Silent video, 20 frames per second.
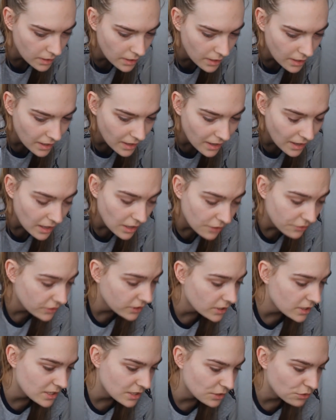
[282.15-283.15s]
a
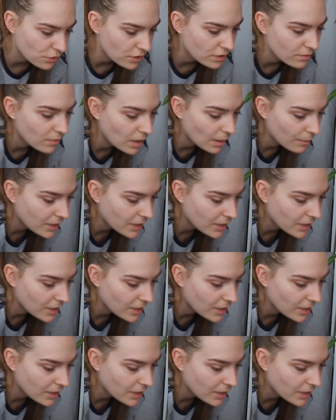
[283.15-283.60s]
Philodendron